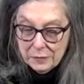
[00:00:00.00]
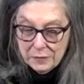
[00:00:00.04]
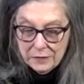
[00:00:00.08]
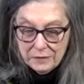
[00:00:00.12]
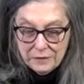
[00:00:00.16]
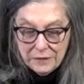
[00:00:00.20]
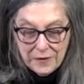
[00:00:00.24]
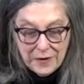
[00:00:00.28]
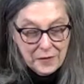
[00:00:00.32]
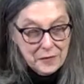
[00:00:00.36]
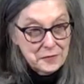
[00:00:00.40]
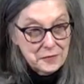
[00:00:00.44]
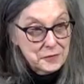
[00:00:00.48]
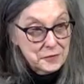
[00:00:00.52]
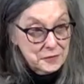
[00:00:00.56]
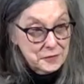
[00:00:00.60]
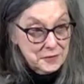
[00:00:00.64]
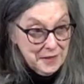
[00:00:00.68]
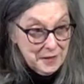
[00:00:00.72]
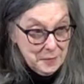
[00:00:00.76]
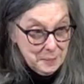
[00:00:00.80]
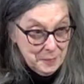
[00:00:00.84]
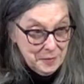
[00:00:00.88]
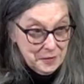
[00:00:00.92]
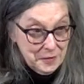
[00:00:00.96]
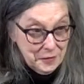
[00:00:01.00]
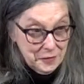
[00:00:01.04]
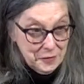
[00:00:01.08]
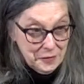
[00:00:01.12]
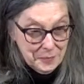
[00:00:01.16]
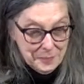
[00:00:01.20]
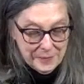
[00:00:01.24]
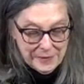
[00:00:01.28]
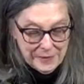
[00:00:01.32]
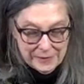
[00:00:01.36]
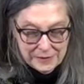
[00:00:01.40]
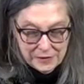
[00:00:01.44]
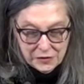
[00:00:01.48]
Father's Day
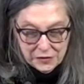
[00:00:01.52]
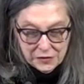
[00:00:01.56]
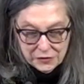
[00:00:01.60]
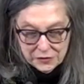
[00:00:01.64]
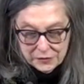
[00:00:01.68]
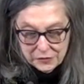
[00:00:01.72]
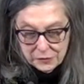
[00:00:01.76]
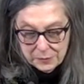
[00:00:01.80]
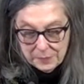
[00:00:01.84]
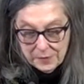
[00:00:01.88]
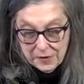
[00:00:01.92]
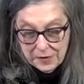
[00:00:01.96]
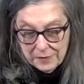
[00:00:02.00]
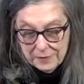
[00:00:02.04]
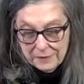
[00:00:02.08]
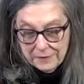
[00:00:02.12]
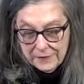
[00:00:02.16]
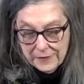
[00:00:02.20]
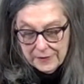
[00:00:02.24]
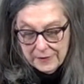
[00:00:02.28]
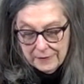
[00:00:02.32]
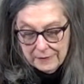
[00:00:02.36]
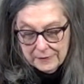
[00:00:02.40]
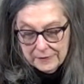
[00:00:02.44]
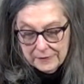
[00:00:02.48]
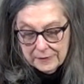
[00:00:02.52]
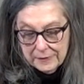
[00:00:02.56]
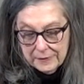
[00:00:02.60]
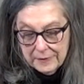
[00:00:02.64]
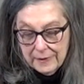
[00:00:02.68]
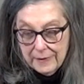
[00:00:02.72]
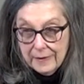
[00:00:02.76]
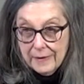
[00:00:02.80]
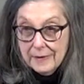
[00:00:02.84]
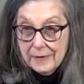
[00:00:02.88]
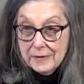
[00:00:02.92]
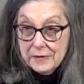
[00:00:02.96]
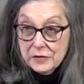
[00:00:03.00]
pilgrimage to Barneveld,
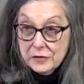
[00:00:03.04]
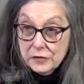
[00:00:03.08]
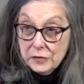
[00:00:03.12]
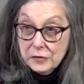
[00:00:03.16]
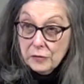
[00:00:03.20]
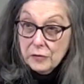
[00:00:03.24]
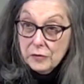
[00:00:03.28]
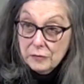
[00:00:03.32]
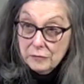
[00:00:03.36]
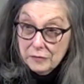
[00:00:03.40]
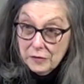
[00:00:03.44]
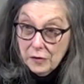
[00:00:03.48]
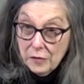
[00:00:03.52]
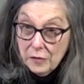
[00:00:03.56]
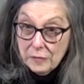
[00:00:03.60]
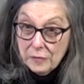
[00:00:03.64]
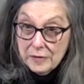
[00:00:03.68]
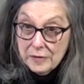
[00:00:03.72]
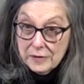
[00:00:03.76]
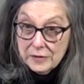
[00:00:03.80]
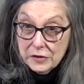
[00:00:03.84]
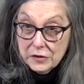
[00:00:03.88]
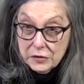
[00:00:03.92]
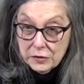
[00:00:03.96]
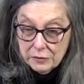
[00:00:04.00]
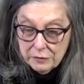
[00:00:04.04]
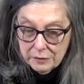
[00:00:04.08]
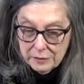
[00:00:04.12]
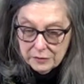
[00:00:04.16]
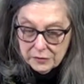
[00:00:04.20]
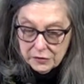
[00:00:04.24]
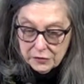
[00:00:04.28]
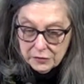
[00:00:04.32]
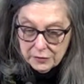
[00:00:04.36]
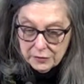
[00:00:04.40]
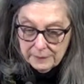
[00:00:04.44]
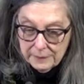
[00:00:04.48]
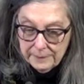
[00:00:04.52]
so you know the
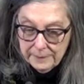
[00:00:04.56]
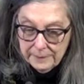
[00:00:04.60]
church.